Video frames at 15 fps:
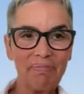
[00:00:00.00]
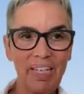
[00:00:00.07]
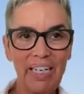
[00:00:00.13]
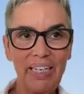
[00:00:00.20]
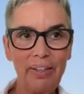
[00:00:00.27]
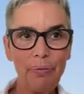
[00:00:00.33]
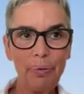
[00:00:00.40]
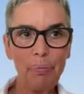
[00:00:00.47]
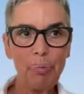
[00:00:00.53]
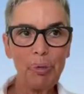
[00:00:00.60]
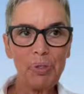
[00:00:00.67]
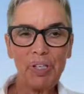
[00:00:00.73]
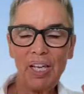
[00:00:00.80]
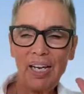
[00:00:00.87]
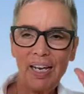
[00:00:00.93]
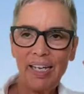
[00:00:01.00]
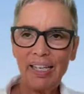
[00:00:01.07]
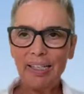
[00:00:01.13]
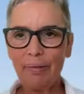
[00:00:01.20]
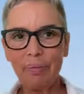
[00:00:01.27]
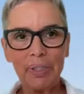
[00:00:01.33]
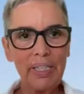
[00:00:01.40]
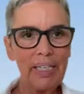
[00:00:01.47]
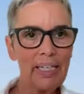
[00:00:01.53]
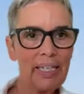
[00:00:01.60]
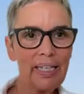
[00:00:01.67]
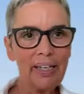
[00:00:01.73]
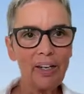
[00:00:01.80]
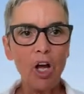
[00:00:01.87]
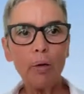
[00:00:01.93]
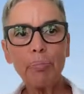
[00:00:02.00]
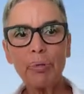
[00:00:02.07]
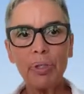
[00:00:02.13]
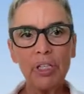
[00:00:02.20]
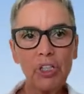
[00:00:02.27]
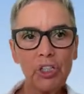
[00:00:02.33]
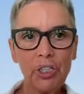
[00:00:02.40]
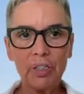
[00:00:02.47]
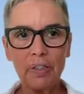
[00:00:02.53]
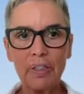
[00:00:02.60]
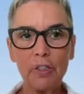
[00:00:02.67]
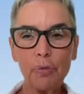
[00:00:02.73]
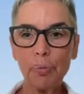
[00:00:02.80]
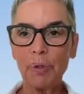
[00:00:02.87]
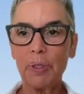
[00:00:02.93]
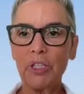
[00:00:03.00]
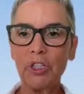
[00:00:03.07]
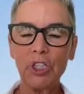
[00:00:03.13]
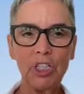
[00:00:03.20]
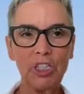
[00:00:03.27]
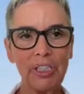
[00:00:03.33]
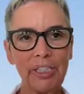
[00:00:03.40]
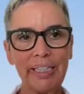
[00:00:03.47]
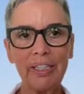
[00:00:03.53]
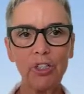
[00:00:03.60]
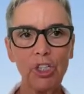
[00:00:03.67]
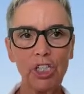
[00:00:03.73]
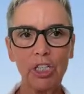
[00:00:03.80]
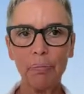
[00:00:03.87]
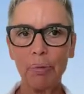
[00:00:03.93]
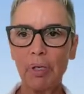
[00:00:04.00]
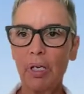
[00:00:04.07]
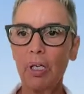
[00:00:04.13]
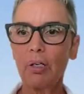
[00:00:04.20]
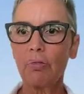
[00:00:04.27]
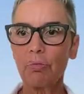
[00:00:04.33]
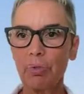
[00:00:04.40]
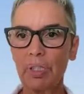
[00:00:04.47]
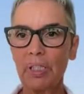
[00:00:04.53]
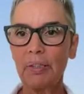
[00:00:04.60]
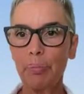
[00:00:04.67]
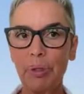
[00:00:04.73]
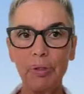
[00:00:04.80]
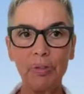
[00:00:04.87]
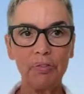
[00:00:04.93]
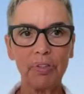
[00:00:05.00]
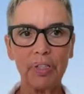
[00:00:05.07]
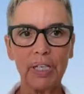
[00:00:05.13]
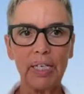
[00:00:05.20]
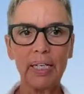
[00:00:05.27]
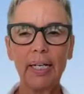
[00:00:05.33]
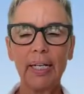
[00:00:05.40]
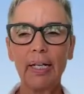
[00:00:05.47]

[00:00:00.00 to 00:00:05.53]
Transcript: 83%, I am leading in operational and inspirational leadership really beautifully.